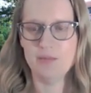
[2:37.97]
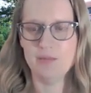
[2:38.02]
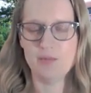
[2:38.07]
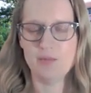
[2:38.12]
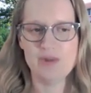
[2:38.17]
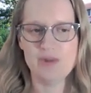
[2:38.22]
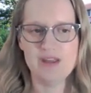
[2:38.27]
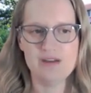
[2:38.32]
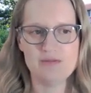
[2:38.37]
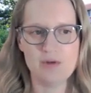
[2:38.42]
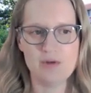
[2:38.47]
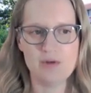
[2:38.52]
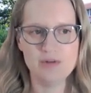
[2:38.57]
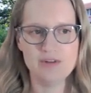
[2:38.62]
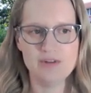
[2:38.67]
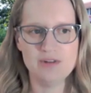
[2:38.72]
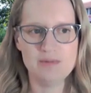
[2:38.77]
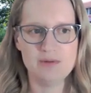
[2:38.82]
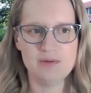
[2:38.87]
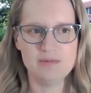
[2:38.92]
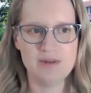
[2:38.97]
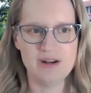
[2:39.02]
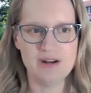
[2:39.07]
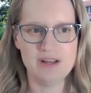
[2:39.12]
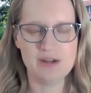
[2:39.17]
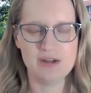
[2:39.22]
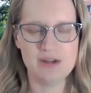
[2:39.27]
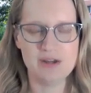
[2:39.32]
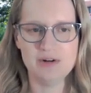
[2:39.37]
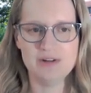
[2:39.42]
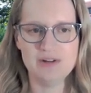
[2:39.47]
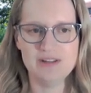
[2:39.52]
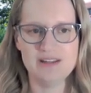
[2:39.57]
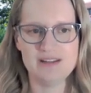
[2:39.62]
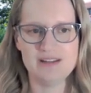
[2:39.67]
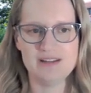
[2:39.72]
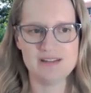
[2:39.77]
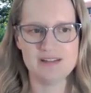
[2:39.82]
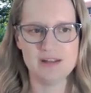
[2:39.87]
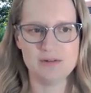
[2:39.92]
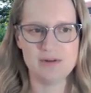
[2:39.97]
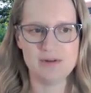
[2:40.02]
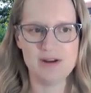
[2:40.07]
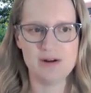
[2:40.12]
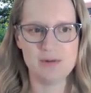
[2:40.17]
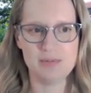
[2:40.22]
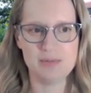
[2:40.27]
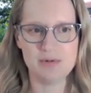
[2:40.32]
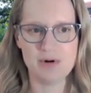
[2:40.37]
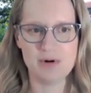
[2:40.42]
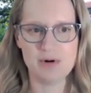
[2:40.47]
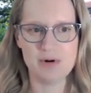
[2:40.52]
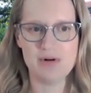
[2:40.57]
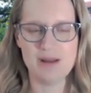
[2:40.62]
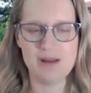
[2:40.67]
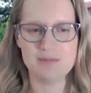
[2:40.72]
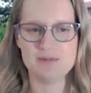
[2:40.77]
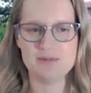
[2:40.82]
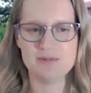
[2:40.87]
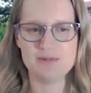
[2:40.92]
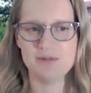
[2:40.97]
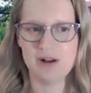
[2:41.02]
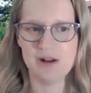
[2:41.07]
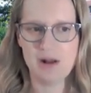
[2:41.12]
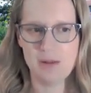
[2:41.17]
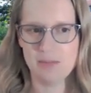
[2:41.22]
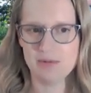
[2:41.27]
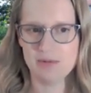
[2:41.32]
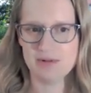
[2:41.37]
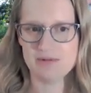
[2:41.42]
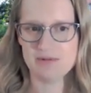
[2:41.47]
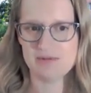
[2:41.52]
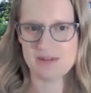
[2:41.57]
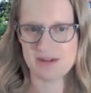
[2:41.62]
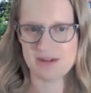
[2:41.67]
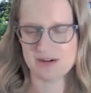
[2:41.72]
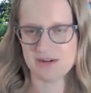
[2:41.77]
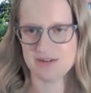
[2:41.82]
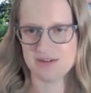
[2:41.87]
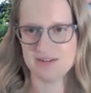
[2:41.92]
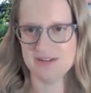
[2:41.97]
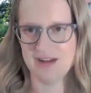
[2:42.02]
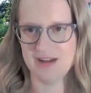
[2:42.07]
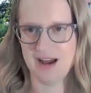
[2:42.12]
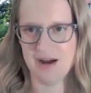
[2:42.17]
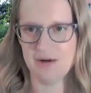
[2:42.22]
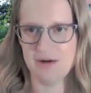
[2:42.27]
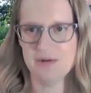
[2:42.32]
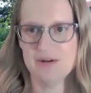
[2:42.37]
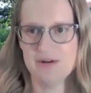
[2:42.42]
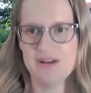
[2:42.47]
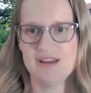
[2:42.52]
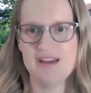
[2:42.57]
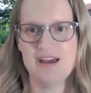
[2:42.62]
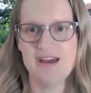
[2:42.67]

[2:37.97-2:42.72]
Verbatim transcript: We have only been running early accelerator programs for a couple of years now.